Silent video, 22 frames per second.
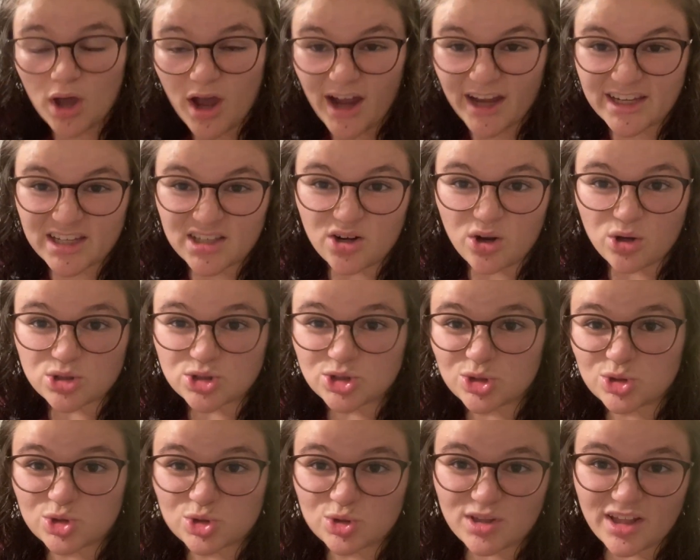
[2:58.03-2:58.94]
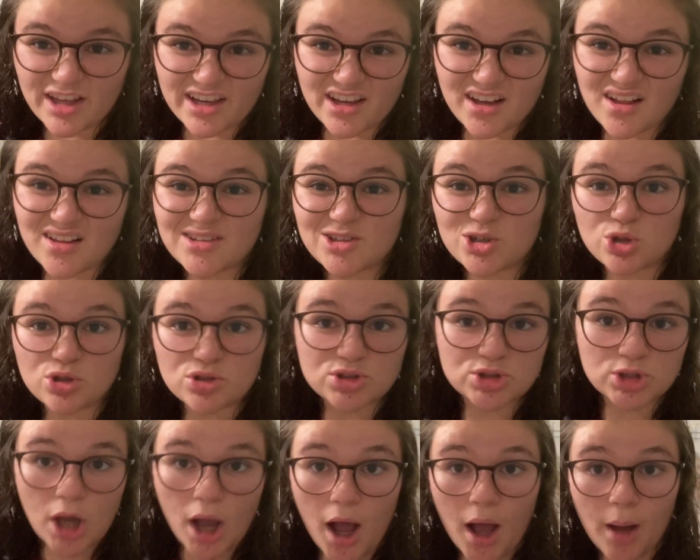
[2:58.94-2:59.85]
I can also do like a little
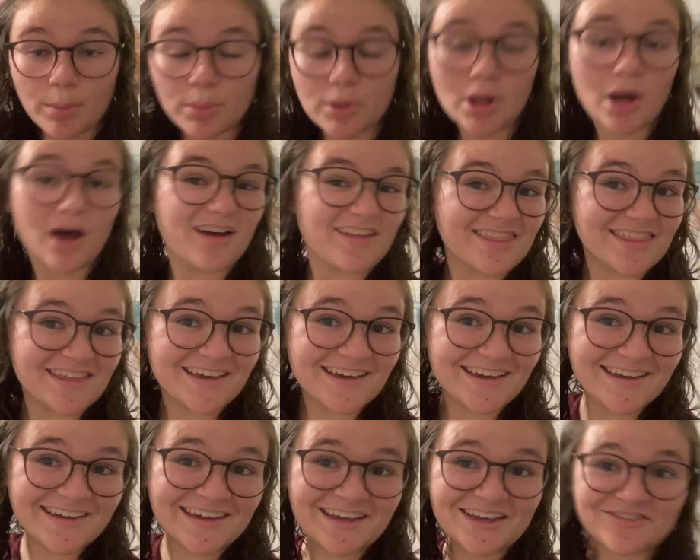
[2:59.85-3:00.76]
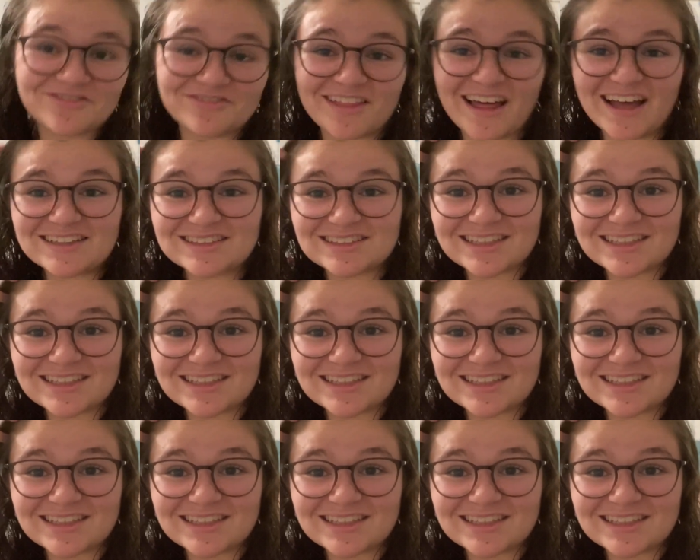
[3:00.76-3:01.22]
top knot thing if that's